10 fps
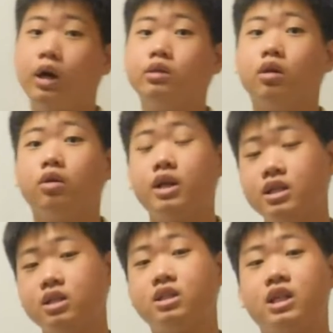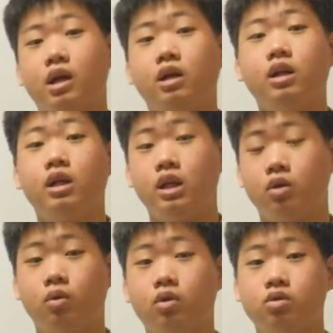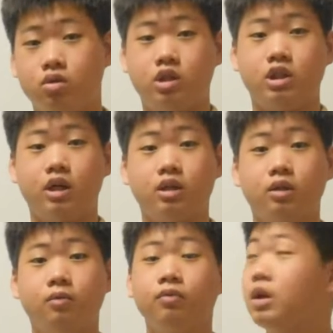are not necessarily equal to each other.